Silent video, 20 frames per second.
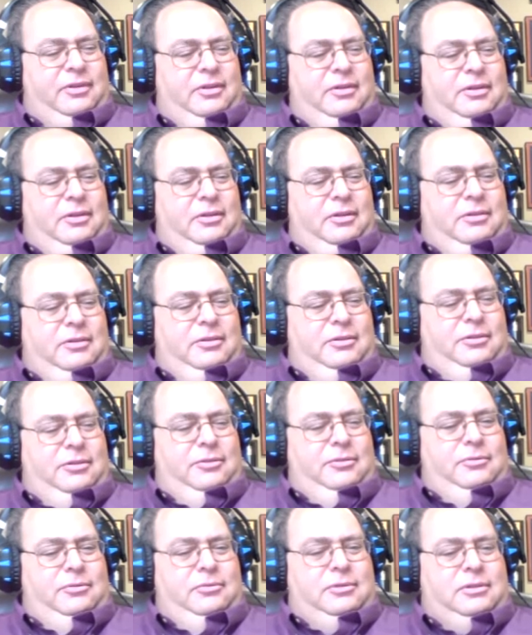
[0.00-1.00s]
looked at
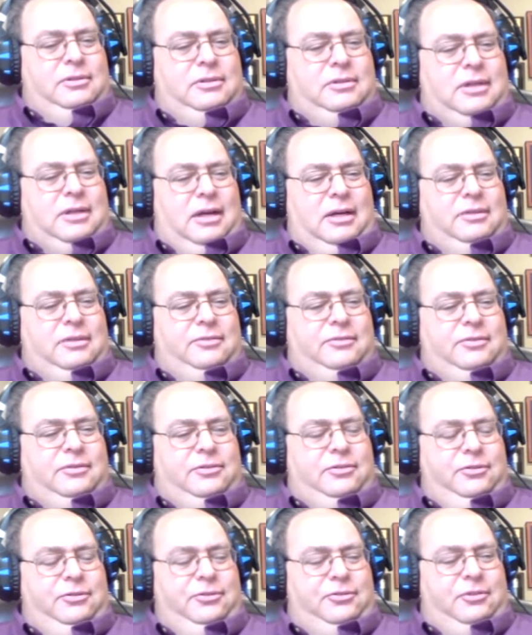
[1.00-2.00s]
us
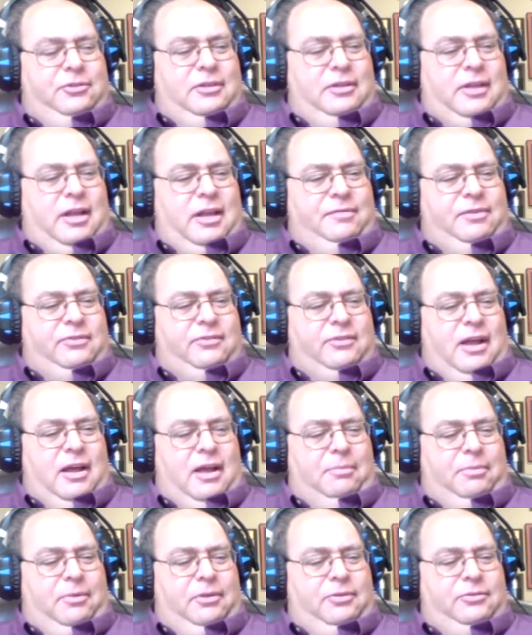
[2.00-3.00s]
as a
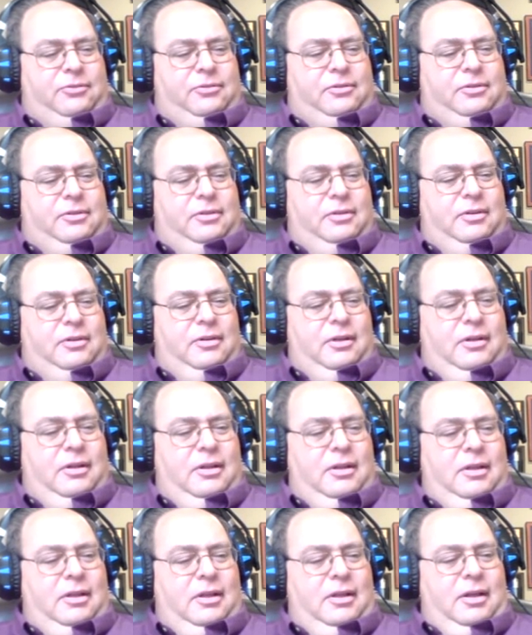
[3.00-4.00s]
fascinating
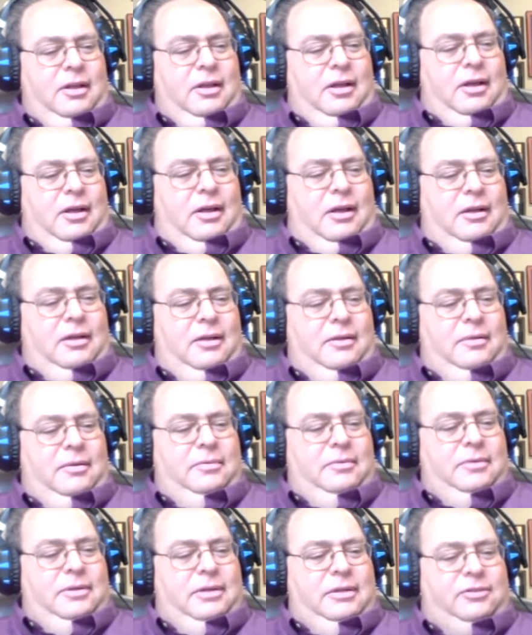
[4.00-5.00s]

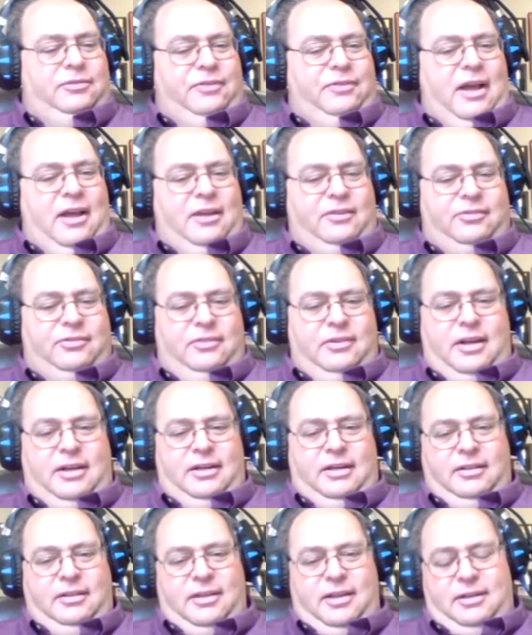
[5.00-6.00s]
experiment.
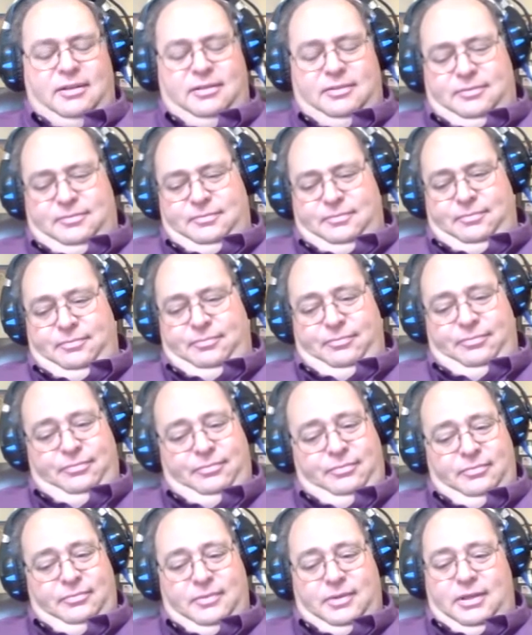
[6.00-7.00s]
Would it succeed?
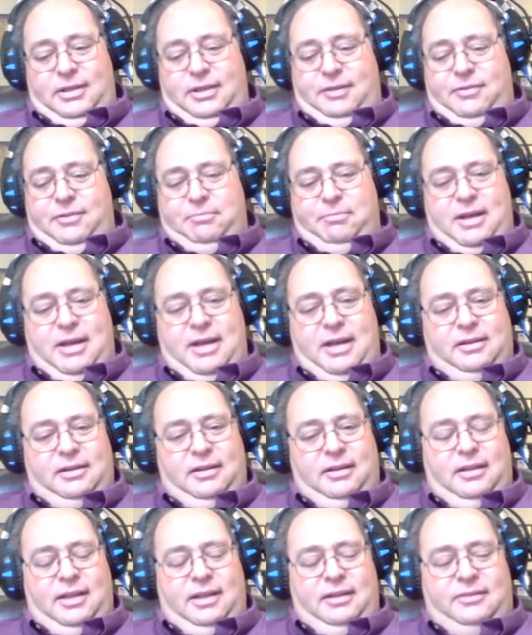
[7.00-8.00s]
Would it fail?
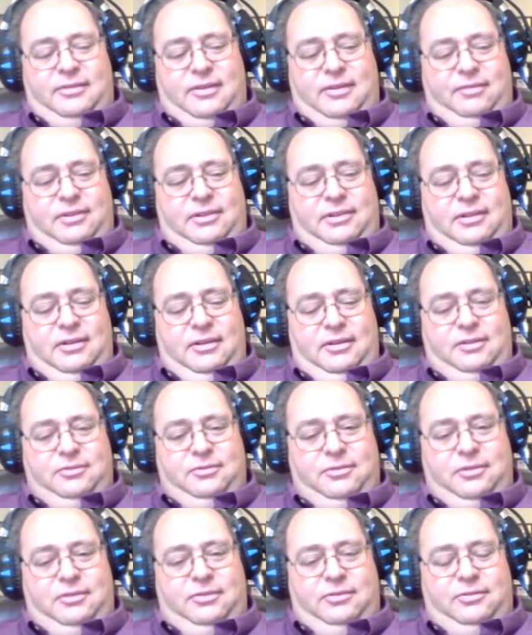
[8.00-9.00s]

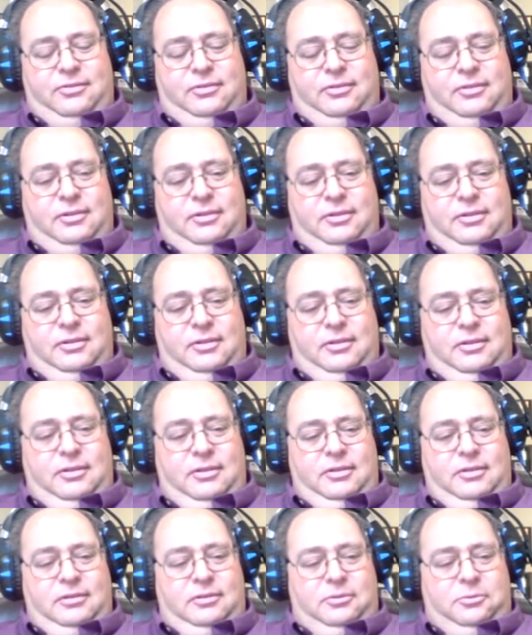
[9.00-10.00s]
would George
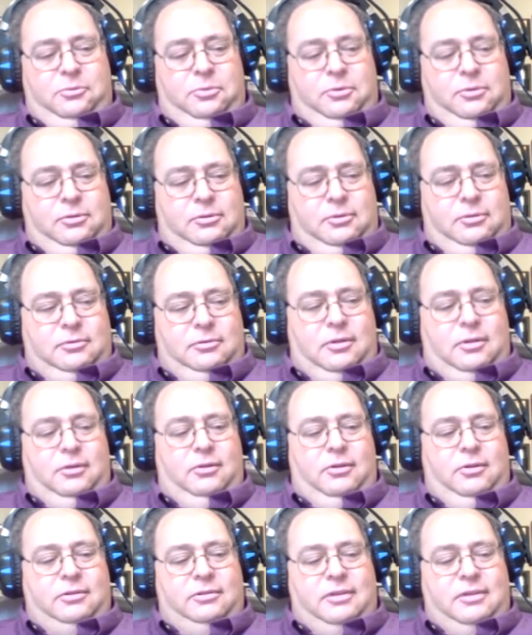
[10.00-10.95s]
Washington become king?